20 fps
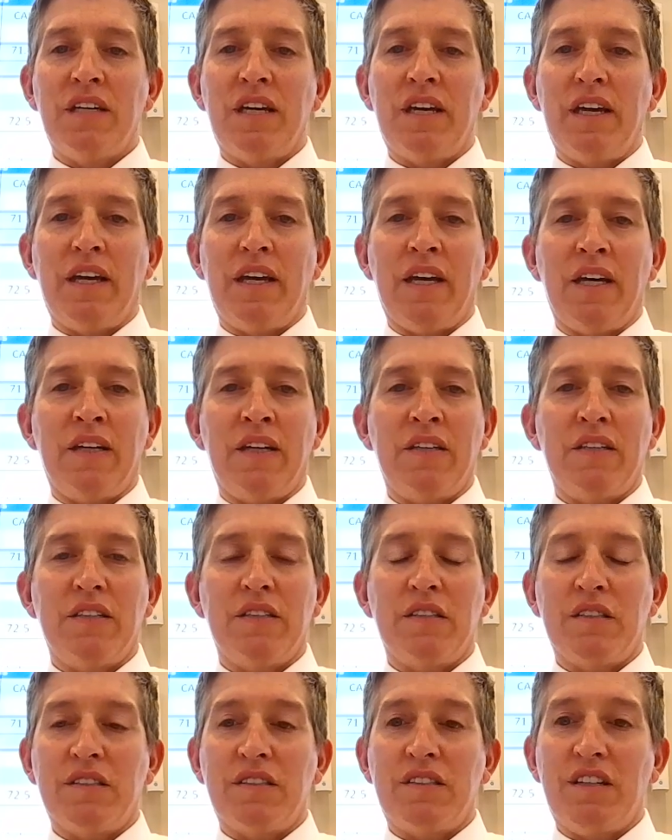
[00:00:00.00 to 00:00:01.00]
and
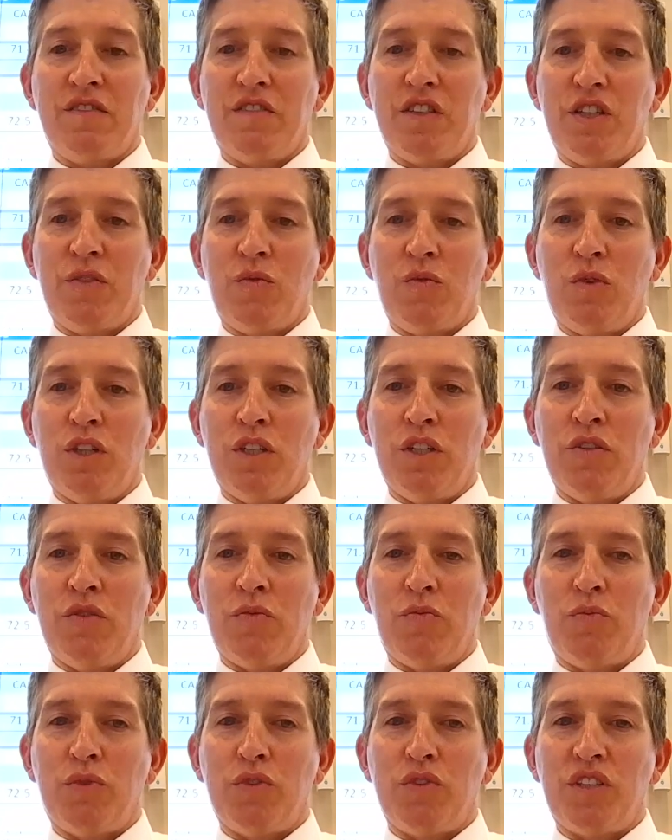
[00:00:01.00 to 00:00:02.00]

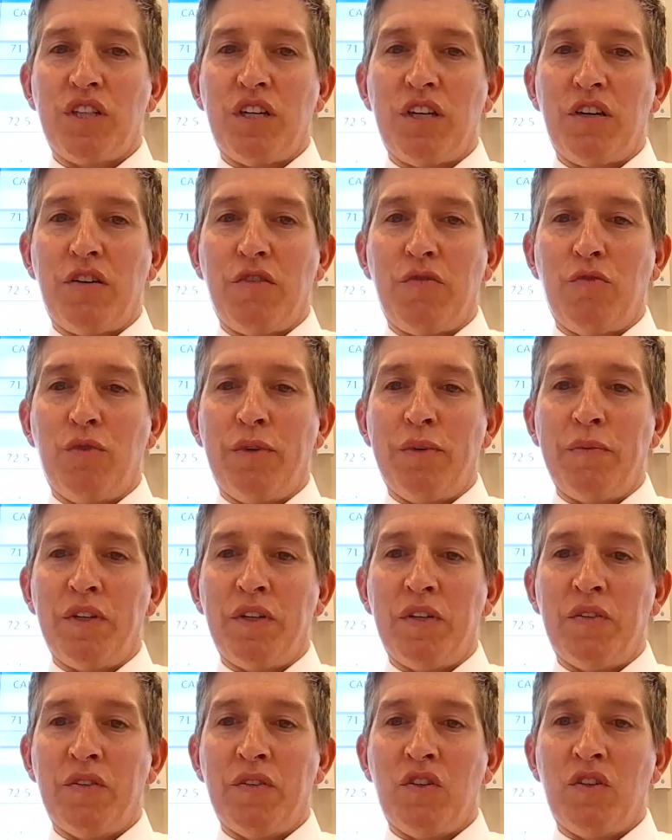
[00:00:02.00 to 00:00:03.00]
71% of
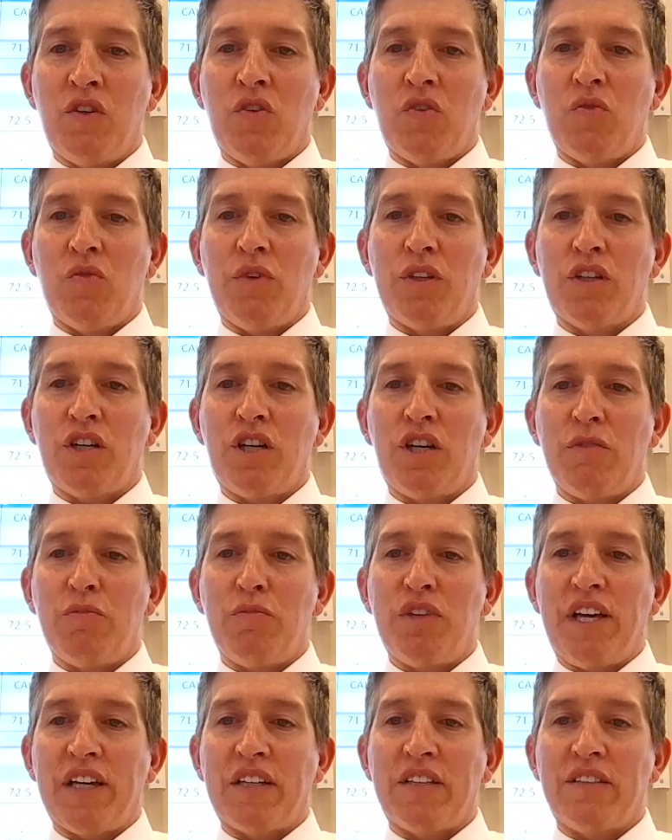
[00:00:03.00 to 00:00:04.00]
women with
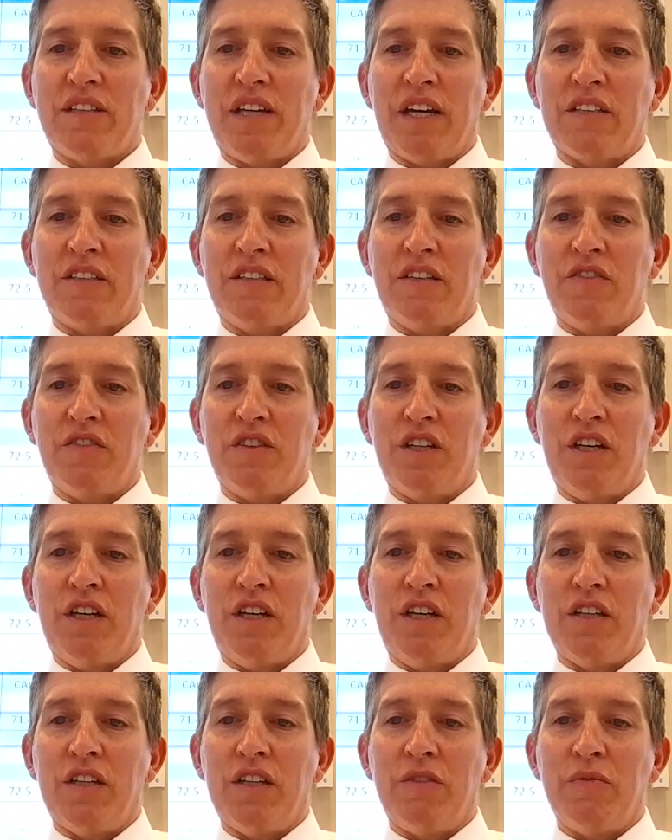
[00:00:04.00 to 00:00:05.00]
complex
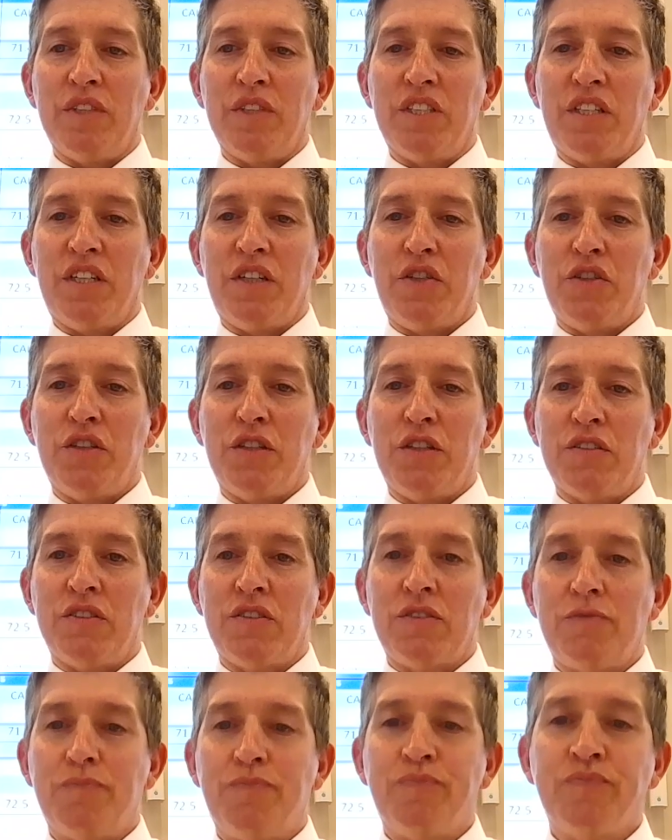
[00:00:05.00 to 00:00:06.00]
activity limitations.